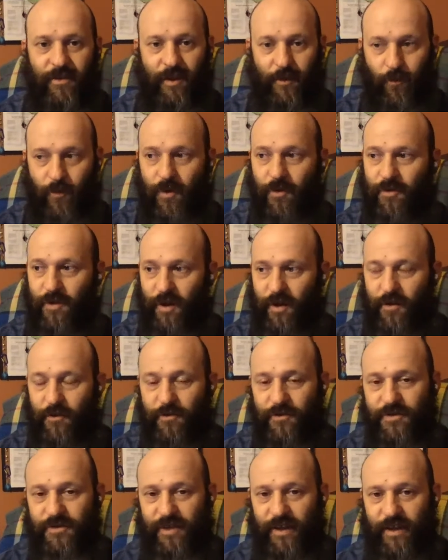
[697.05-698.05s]
that we're to
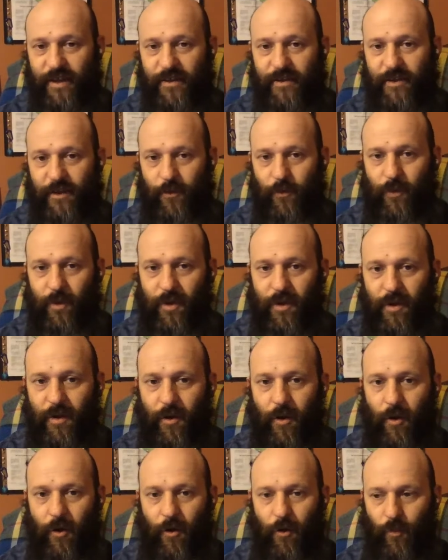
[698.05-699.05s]
understand that we
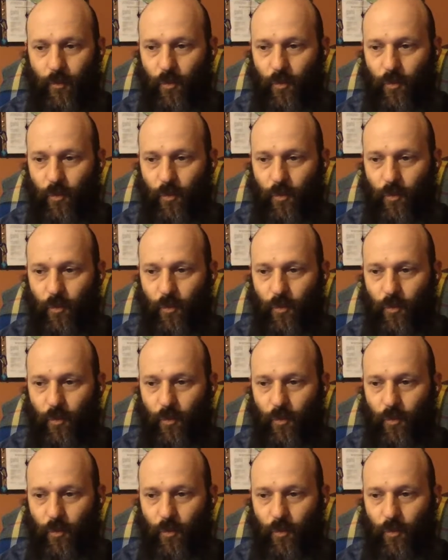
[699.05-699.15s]
are